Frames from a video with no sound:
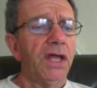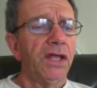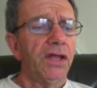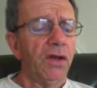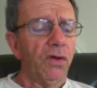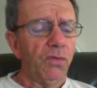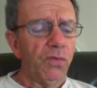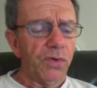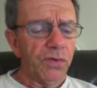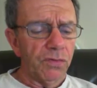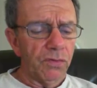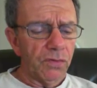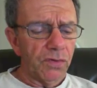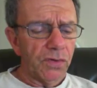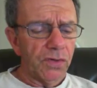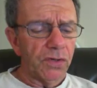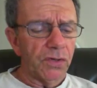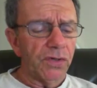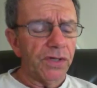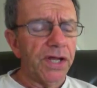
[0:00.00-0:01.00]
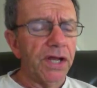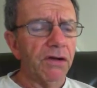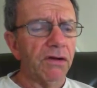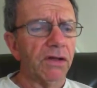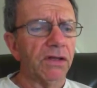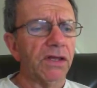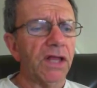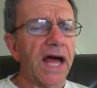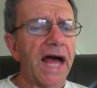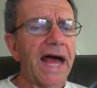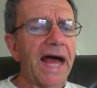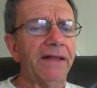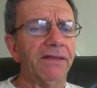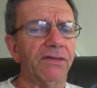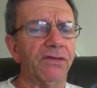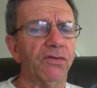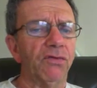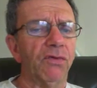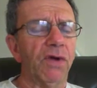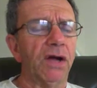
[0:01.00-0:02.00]
You'll hear a
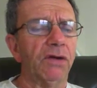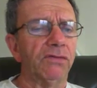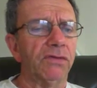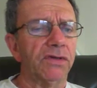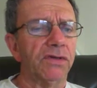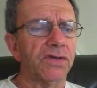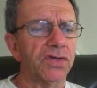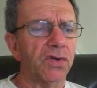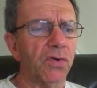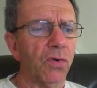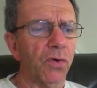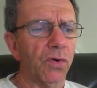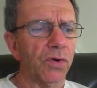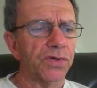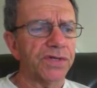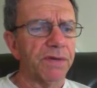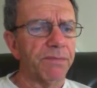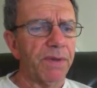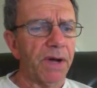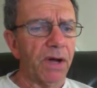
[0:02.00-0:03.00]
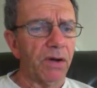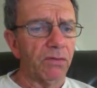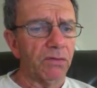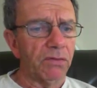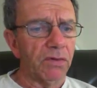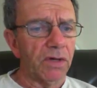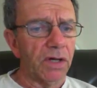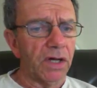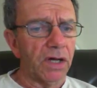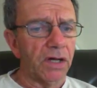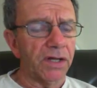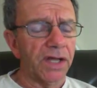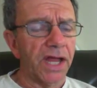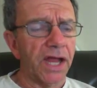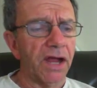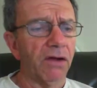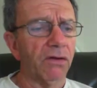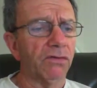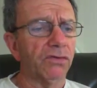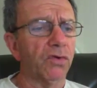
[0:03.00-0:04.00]
lot throughout this course about
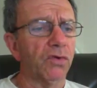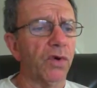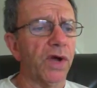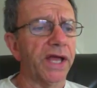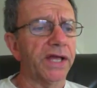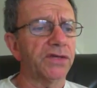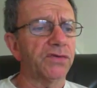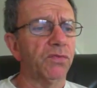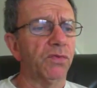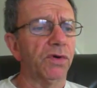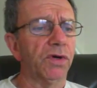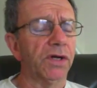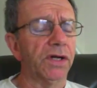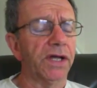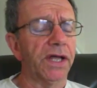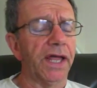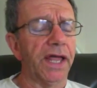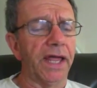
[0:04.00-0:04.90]
Carol Dweck's work